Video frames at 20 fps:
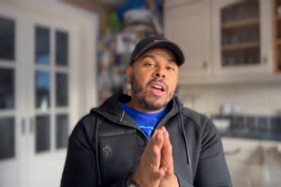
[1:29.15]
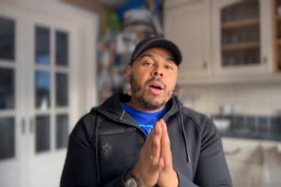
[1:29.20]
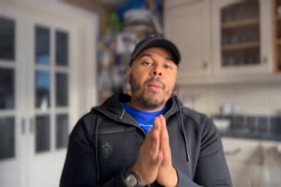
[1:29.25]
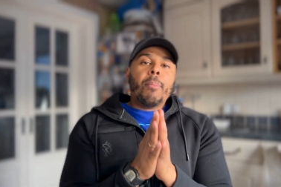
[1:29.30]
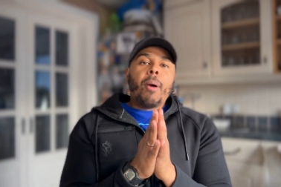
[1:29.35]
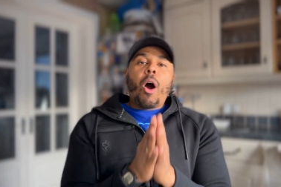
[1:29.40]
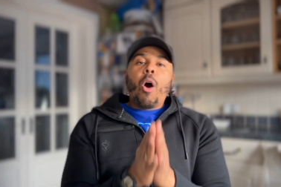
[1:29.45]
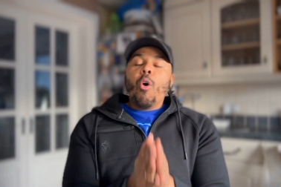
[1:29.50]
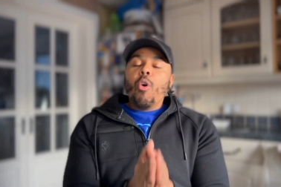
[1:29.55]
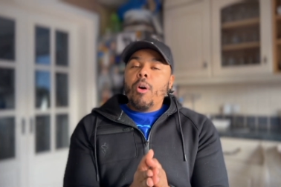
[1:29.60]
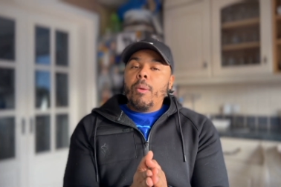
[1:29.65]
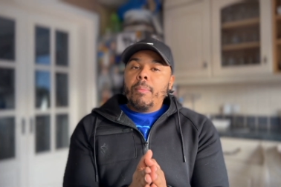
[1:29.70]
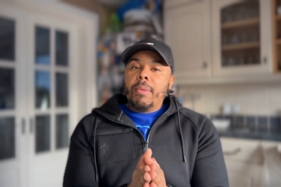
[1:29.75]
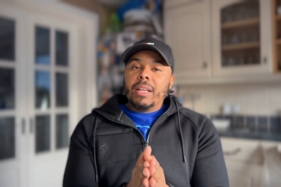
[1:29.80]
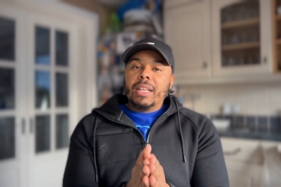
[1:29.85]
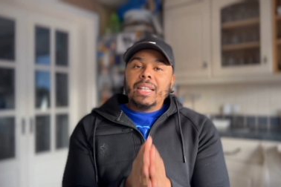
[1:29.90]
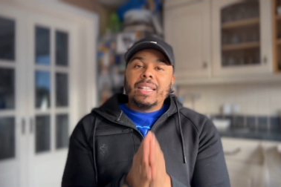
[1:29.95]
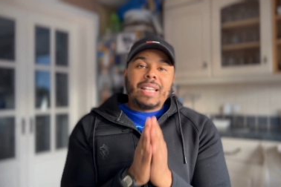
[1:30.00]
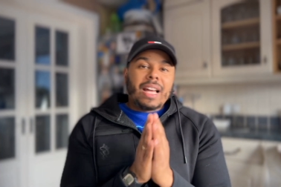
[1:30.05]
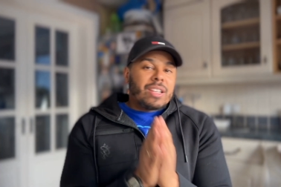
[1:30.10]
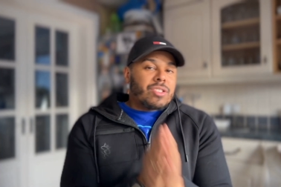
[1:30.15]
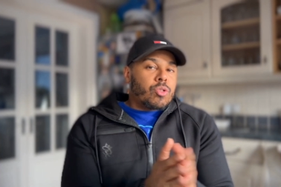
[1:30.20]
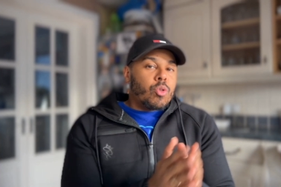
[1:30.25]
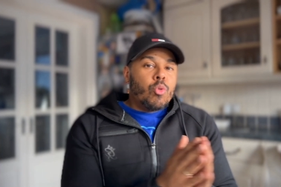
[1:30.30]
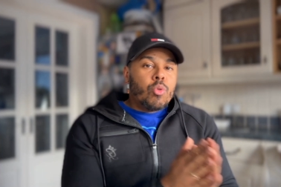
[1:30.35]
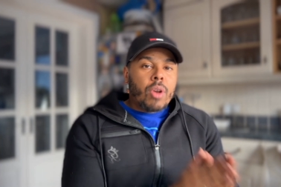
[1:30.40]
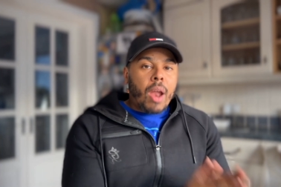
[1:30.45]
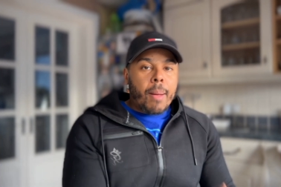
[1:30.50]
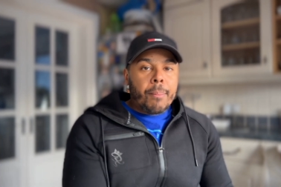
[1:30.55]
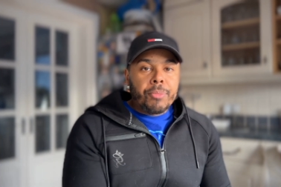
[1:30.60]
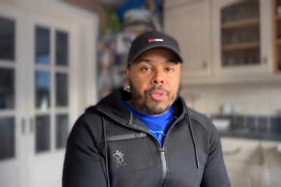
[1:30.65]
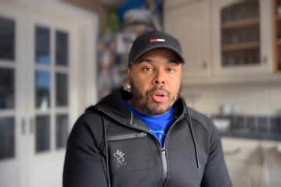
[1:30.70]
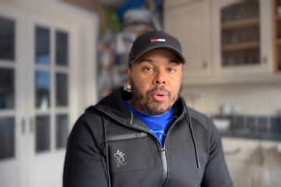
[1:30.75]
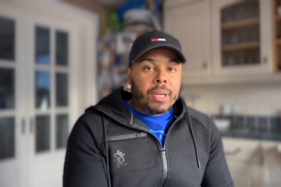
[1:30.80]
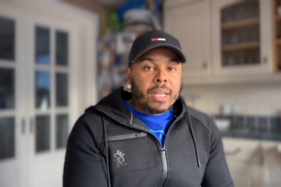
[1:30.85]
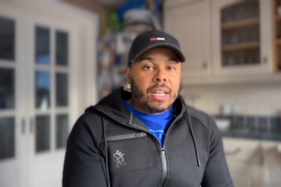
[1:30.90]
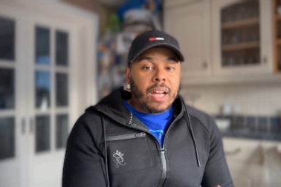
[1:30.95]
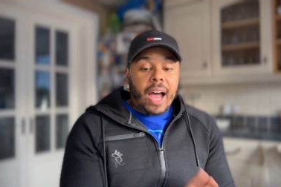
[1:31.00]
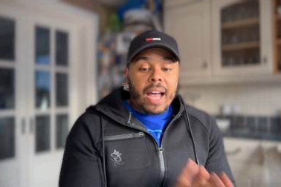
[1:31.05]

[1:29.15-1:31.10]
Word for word: But ultimately, that's all I'm doing.